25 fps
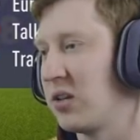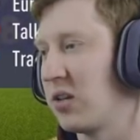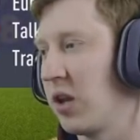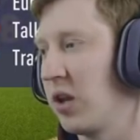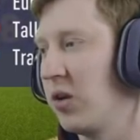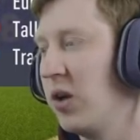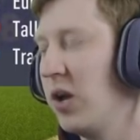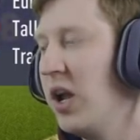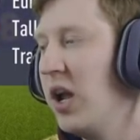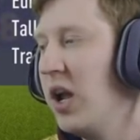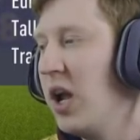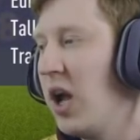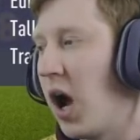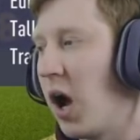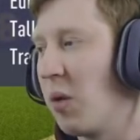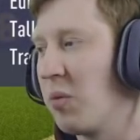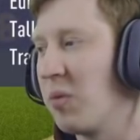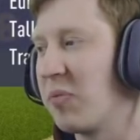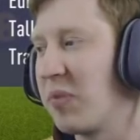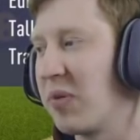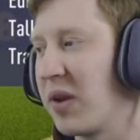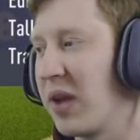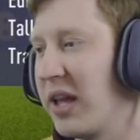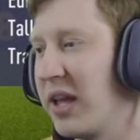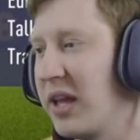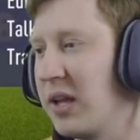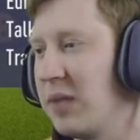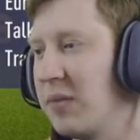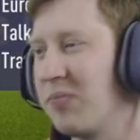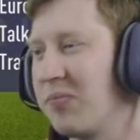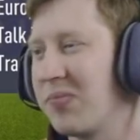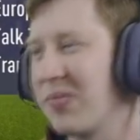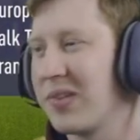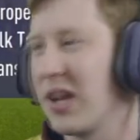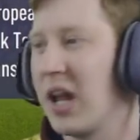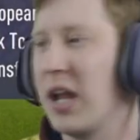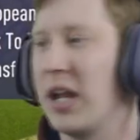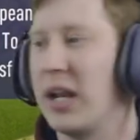So I'll be
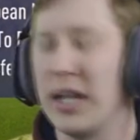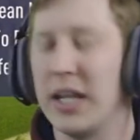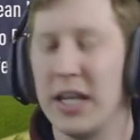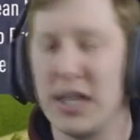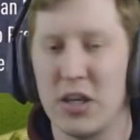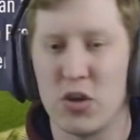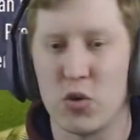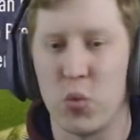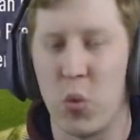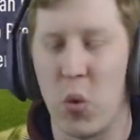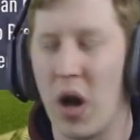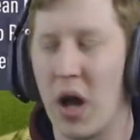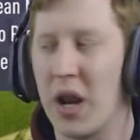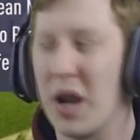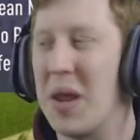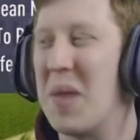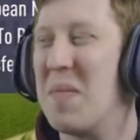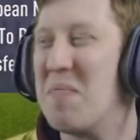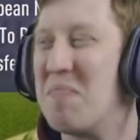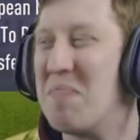playing at least one,